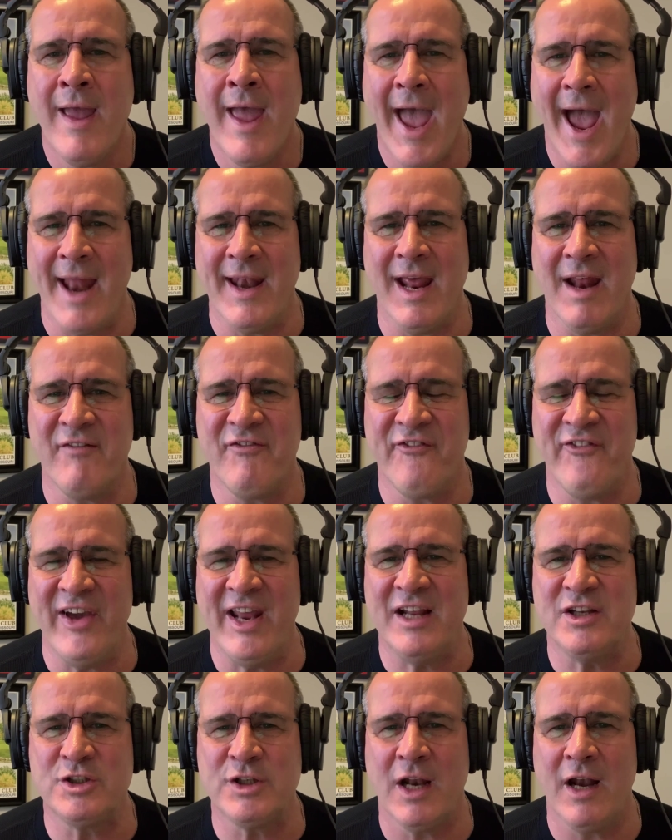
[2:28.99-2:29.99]
And then
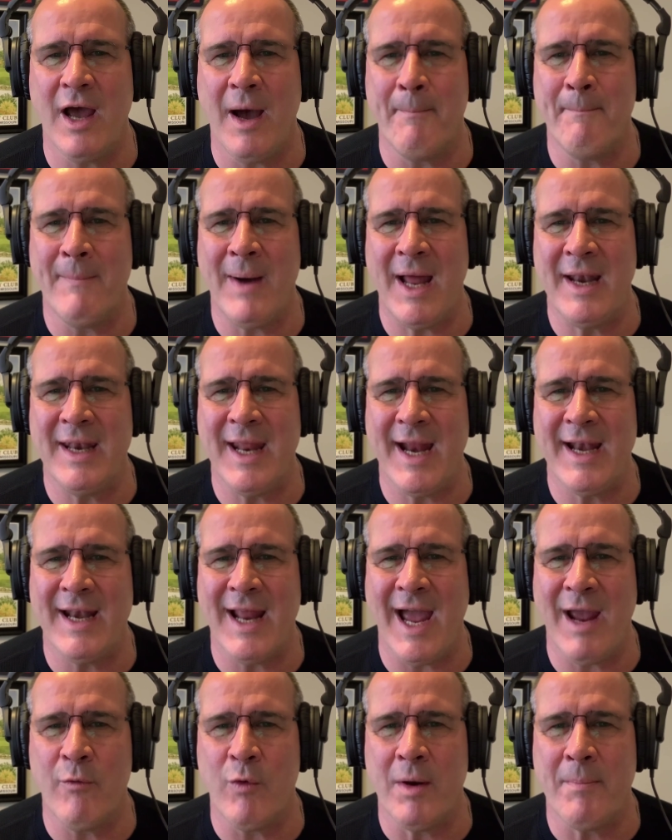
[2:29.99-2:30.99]
finishing up Monday
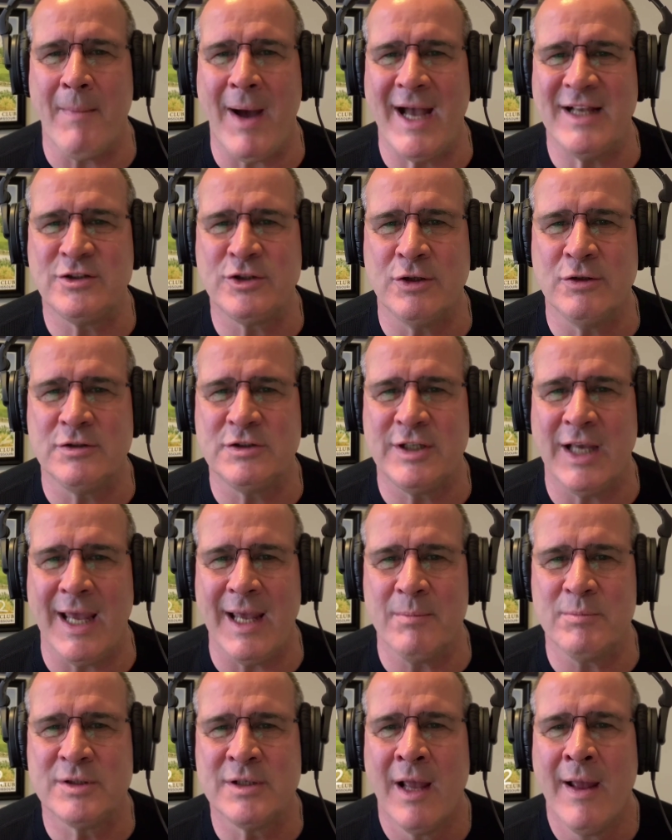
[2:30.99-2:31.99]
night with my 2
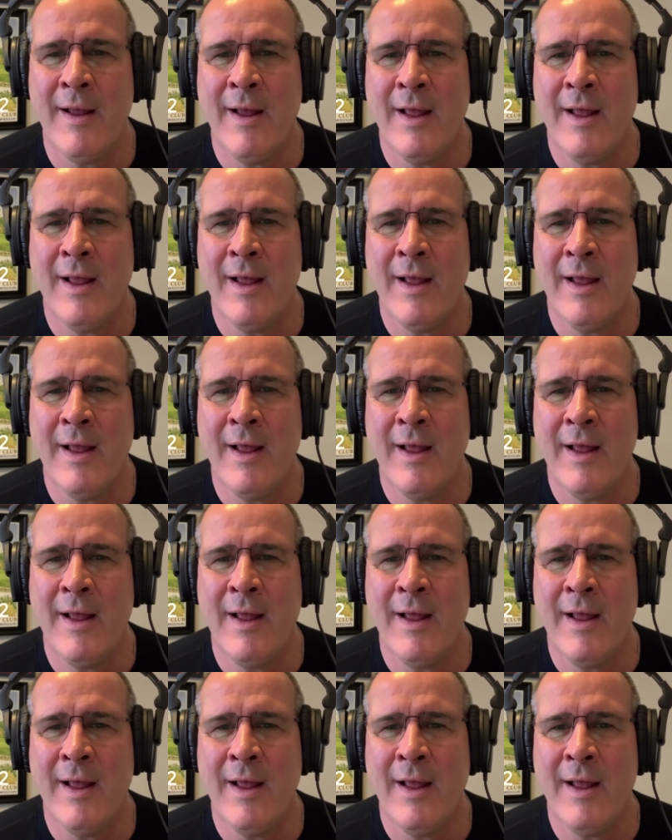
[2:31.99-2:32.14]
teams,